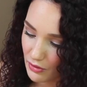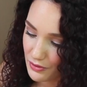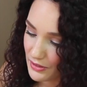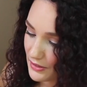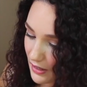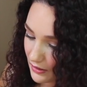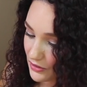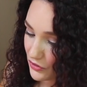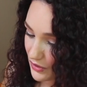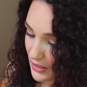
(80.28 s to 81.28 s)
Roast Duck
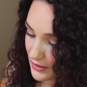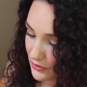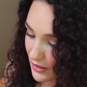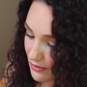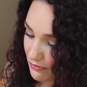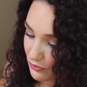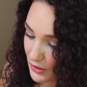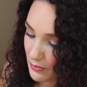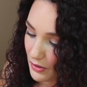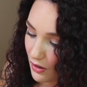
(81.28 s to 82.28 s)
Treats.
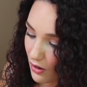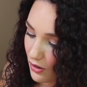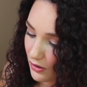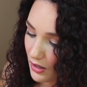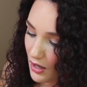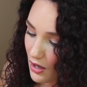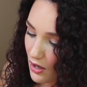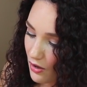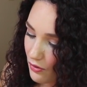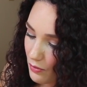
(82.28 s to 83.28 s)
Grain-free, but
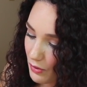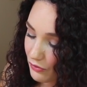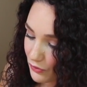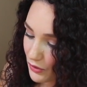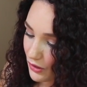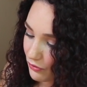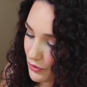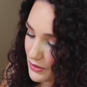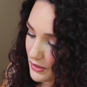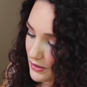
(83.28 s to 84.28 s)
full of
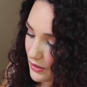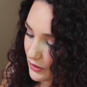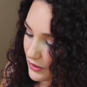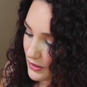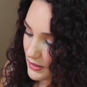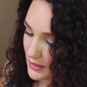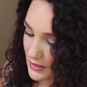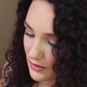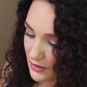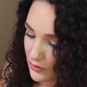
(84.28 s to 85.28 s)
roasted duck goodness. These
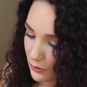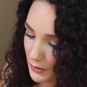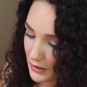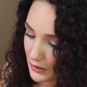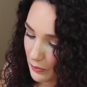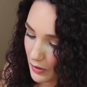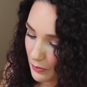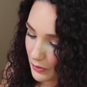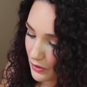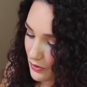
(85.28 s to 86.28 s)
goodies will make your
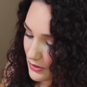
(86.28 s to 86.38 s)
pup go